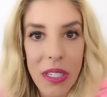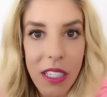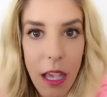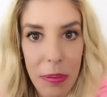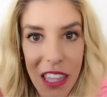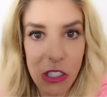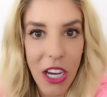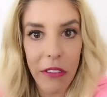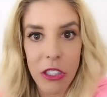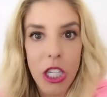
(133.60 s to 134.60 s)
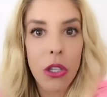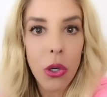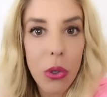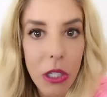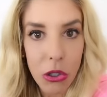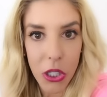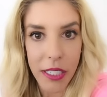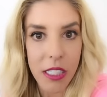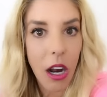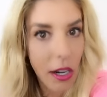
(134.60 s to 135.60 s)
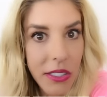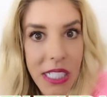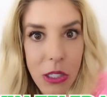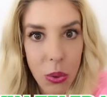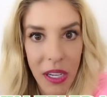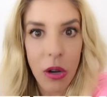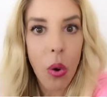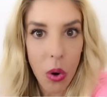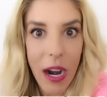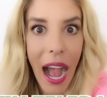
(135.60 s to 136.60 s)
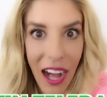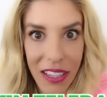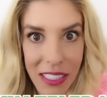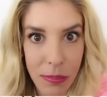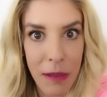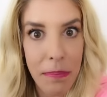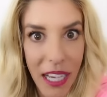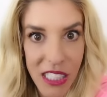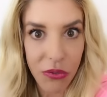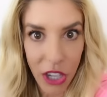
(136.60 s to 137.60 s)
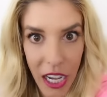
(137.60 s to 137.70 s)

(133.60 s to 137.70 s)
twin telepathy challenge and who you trust, RZ Twin or Alice, my best